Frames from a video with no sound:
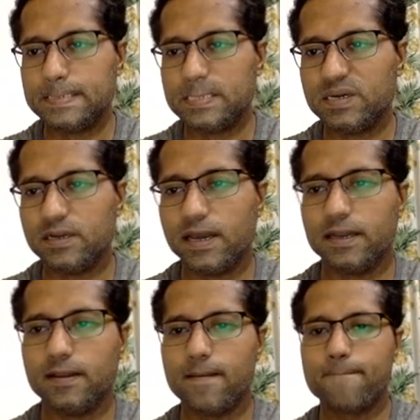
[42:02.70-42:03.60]

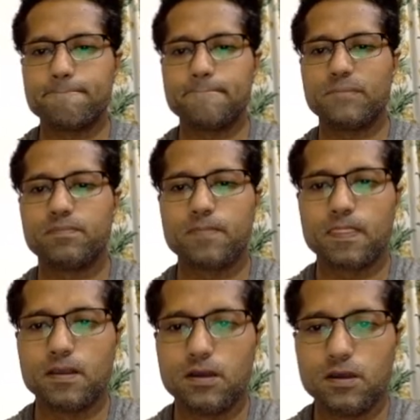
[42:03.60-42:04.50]
9.
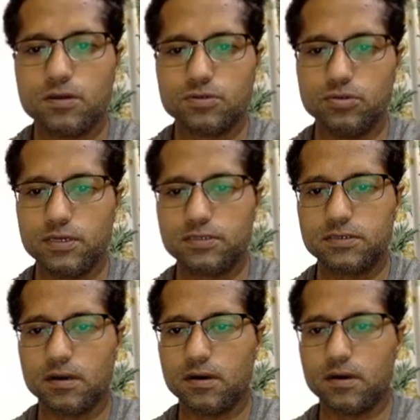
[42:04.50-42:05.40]
So this
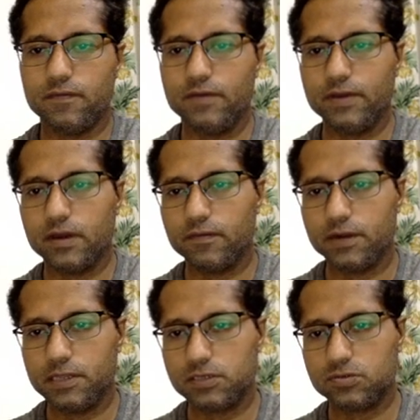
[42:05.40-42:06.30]
when we convert
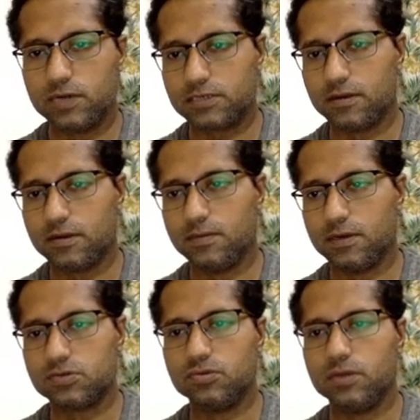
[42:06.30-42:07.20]
these two rational
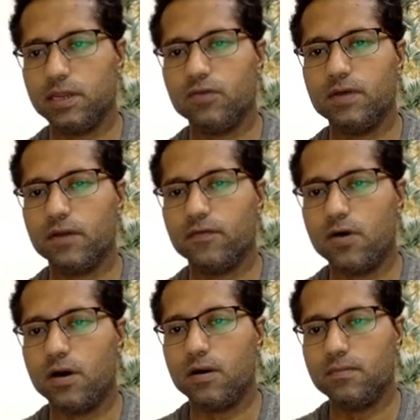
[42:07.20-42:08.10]
numbers to their equivalent
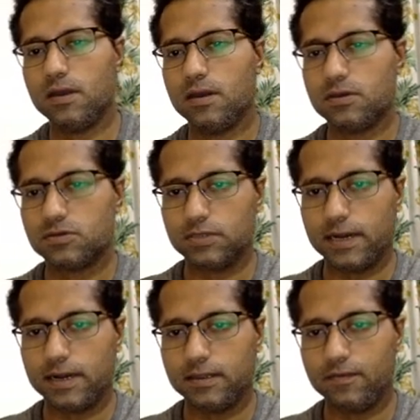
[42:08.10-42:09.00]
form, so
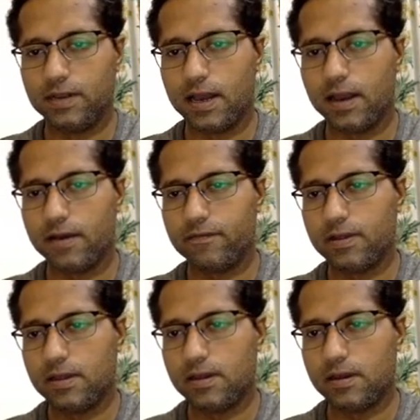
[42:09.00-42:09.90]
that they will have
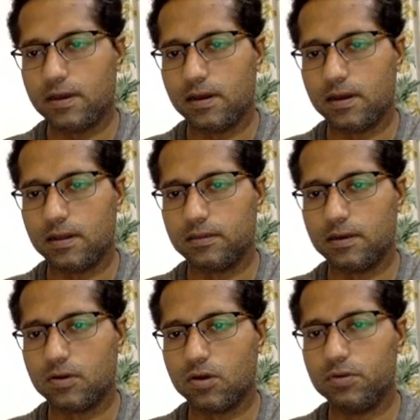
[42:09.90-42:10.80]

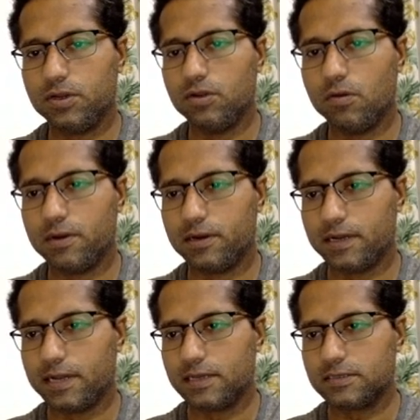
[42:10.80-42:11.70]
the common denominator
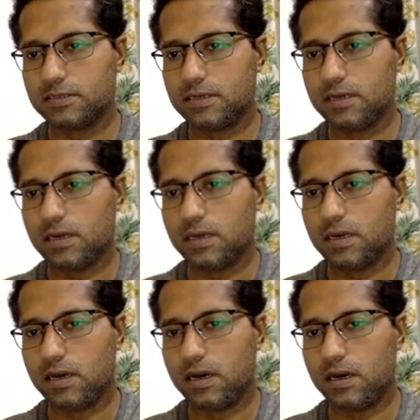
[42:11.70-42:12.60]
as
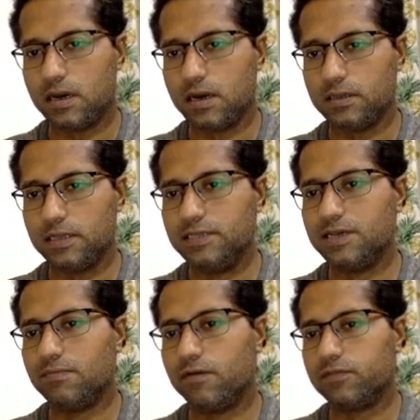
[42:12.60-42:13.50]
the
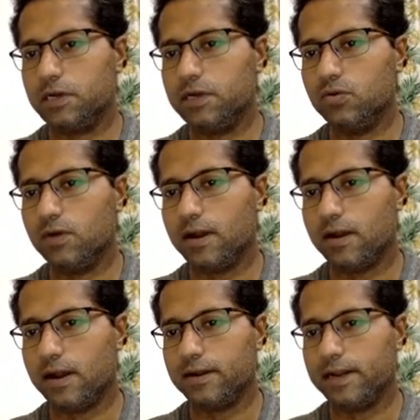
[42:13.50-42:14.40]
LCM of 32
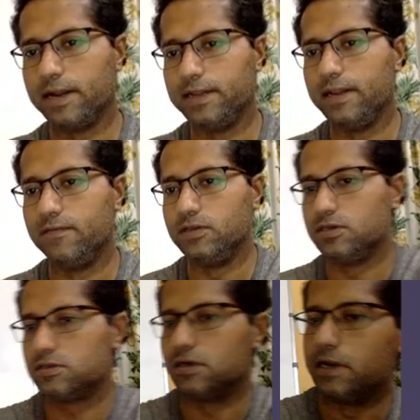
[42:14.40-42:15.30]
and 18, which
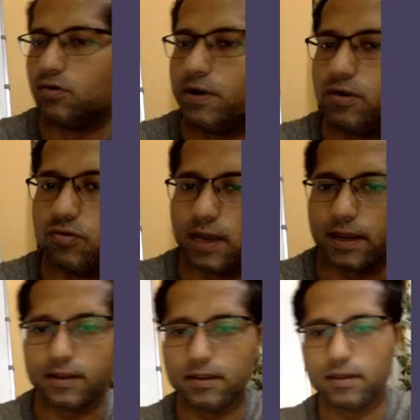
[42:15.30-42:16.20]
is 32 into
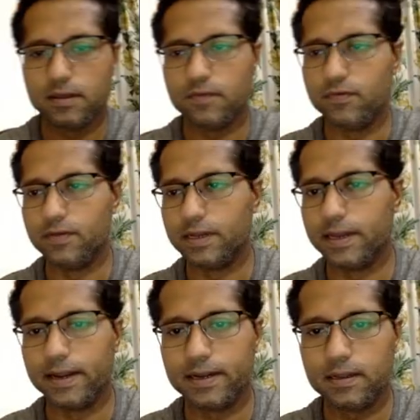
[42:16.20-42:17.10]
9, we will
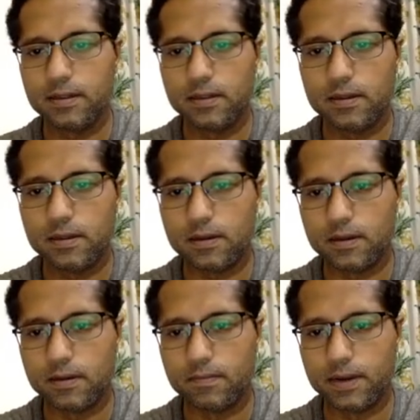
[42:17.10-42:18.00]
get
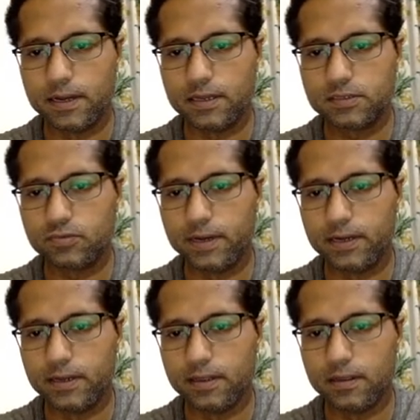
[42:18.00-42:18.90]
minus
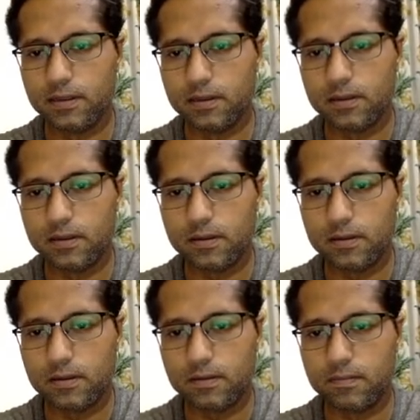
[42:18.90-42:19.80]
20
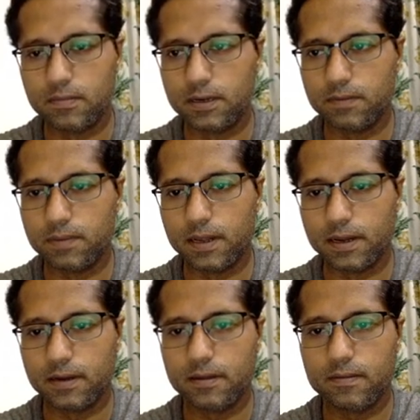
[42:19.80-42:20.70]

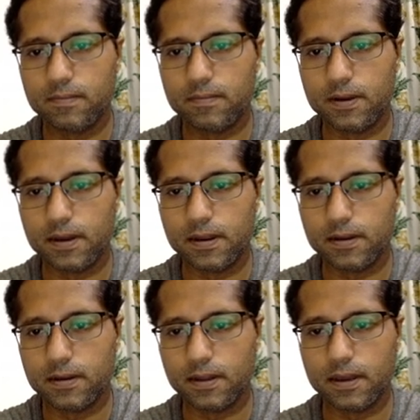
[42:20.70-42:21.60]
multiplied
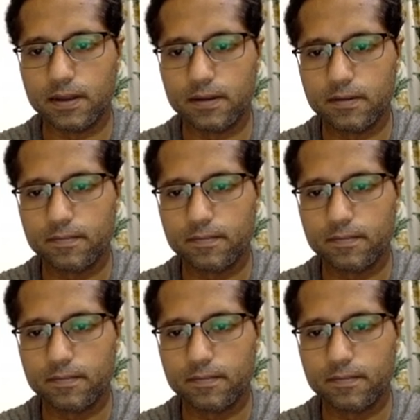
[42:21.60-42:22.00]
by 9.